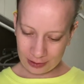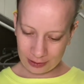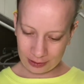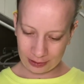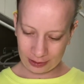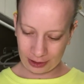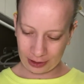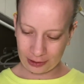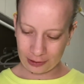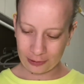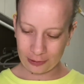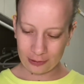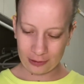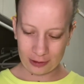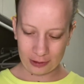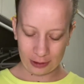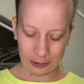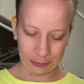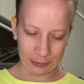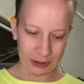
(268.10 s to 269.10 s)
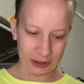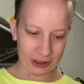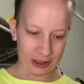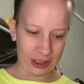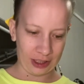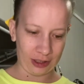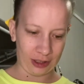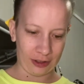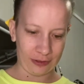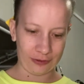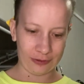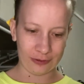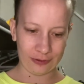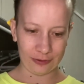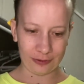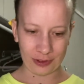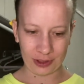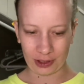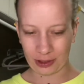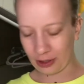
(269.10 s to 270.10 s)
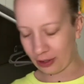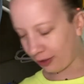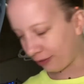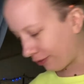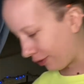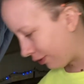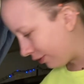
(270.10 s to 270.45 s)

Now I'm going to take off the glove